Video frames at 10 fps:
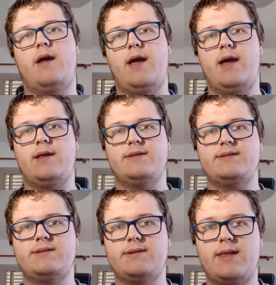and
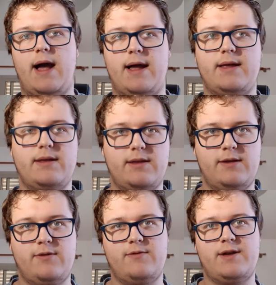that
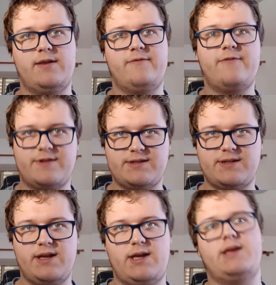you can
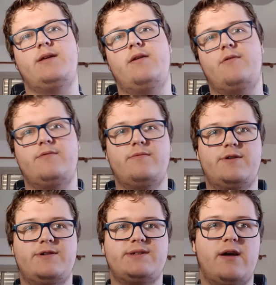foresee
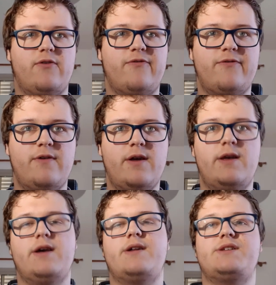yourself
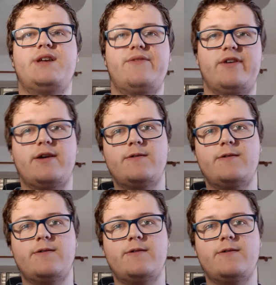achieving.